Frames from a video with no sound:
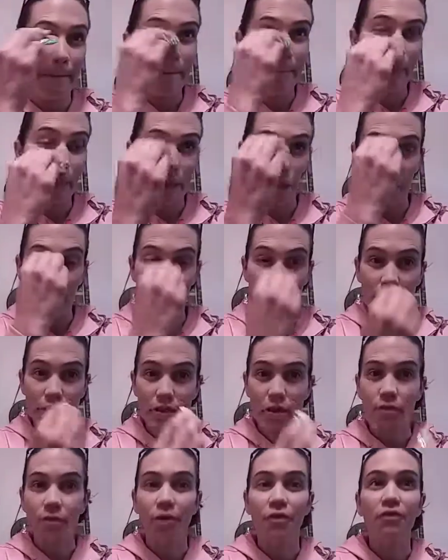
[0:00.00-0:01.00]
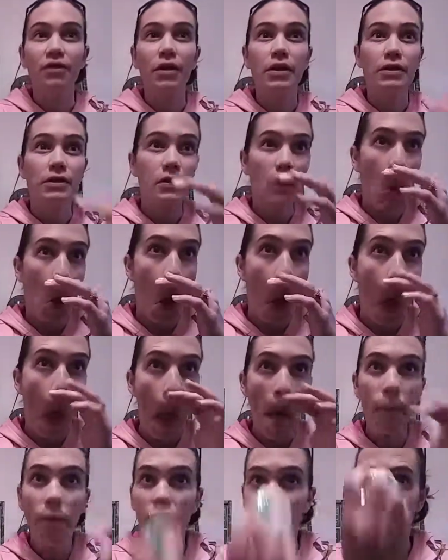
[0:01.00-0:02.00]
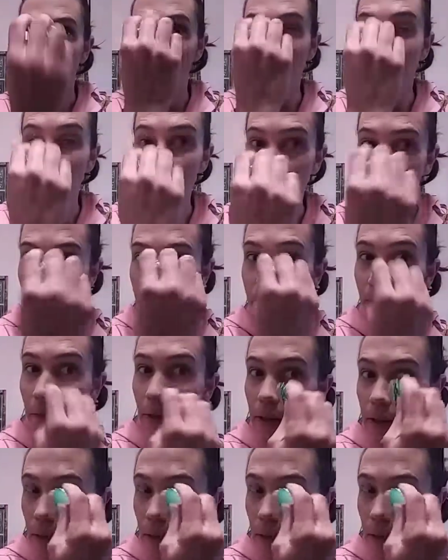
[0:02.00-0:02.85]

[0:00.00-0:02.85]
You guys saw my face beforehand. My